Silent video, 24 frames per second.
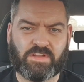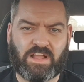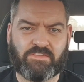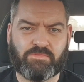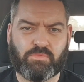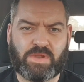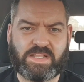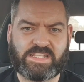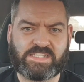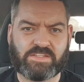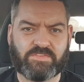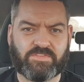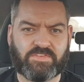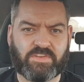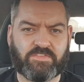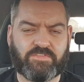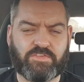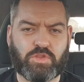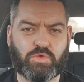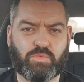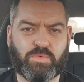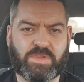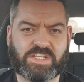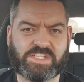I've waited for a
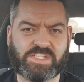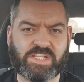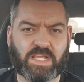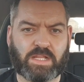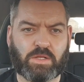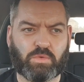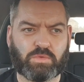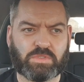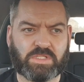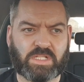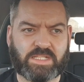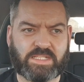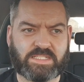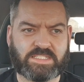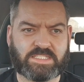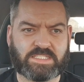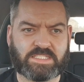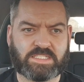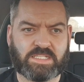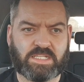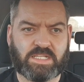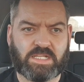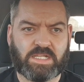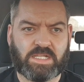few weeks to get hold of
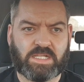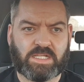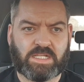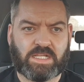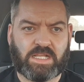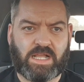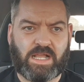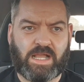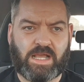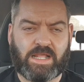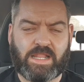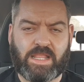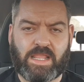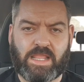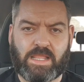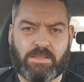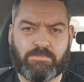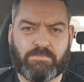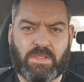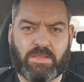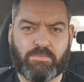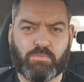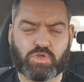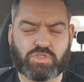this, and
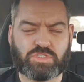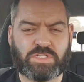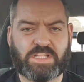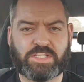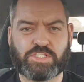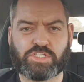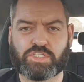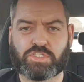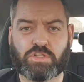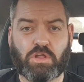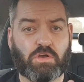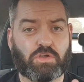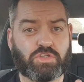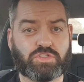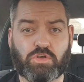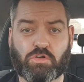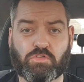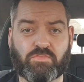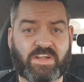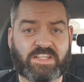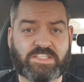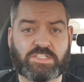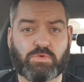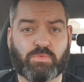it wasn't in stock, so
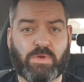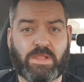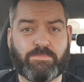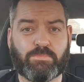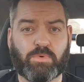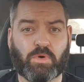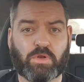I've had to wait.